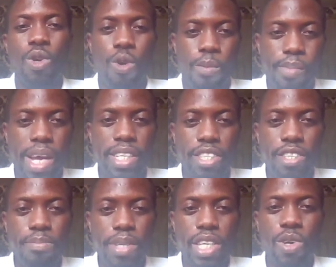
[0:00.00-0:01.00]
Command ye
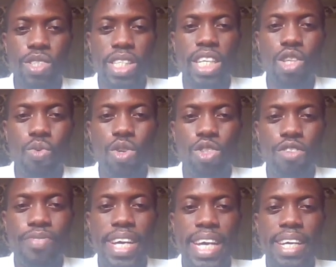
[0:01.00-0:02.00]
me concerning the works
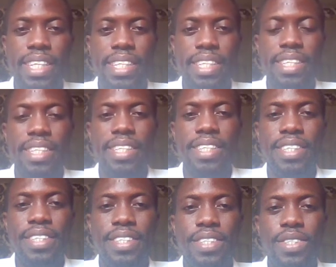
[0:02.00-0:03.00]
of my hand.
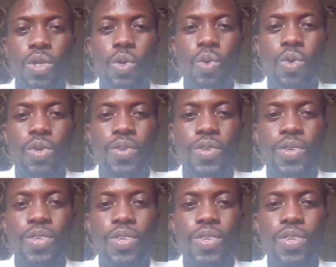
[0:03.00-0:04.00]
So
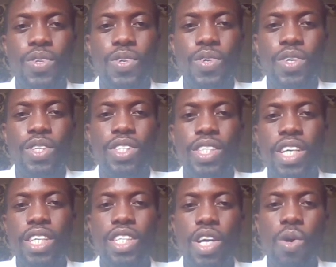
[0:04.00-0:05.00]
He's
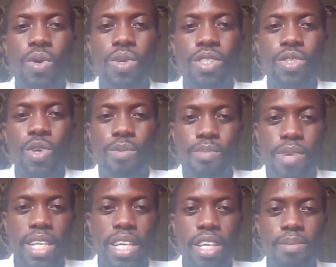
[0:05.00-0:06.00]
telling us to
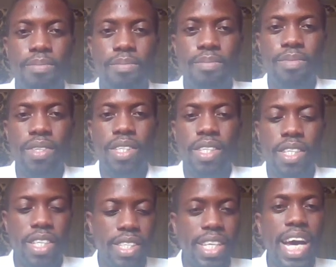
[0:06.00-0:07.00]
command Him.
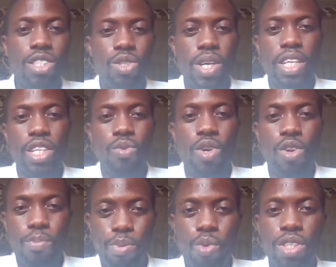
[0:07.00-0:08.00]
He is actually the one
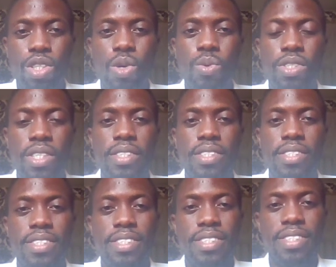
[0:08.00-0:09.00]
upholding those
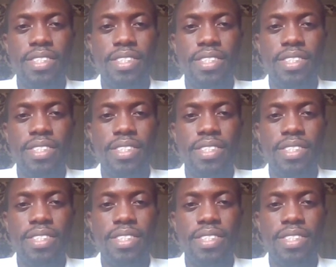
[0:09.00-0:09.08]
things.